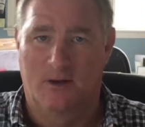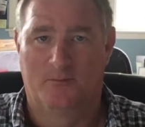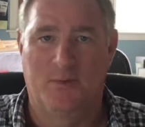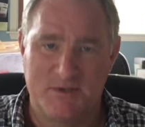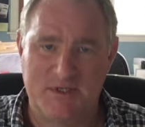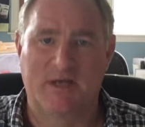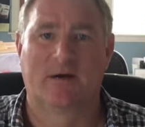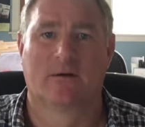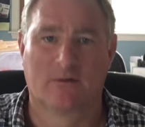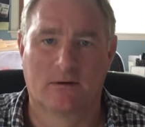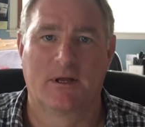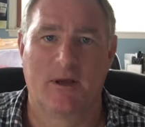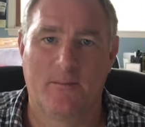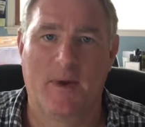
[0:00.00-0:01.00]

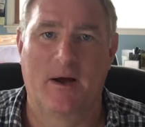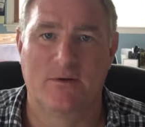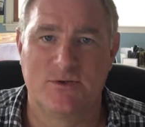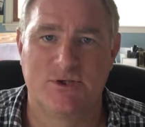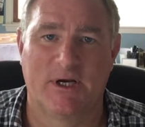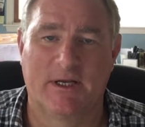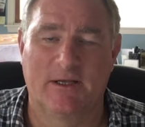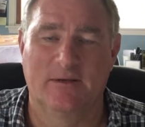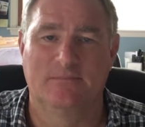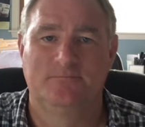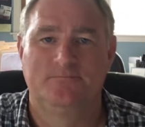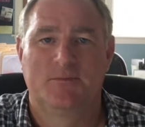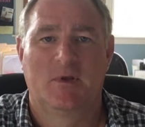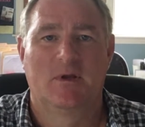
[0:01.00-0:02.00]
particularly about chicken,
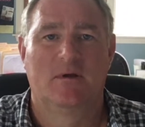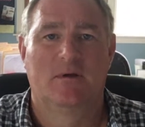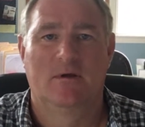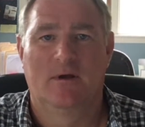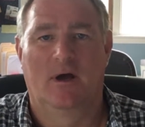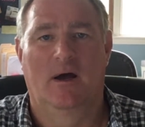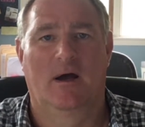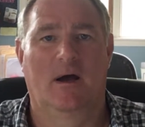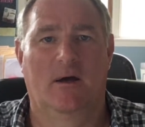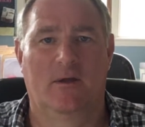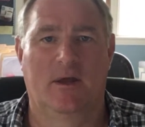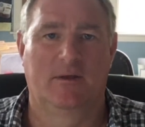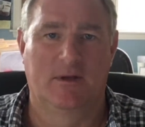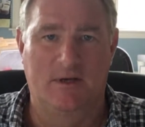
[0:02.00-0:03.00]
and